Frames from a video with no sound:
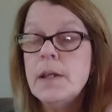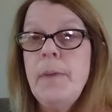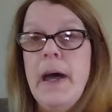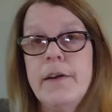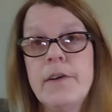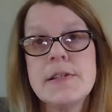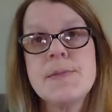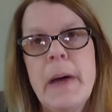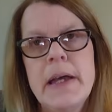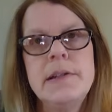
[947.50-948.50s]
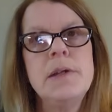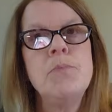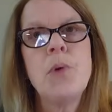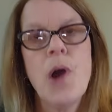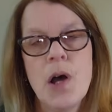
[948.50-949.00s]
Pattern is by
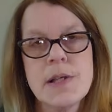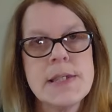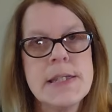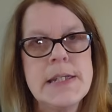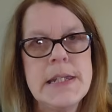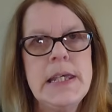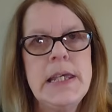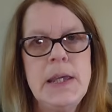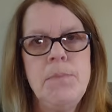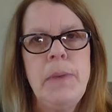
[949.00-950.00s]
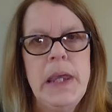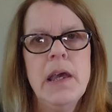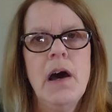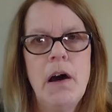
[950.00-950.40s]
DeBrosse, DeBrosse,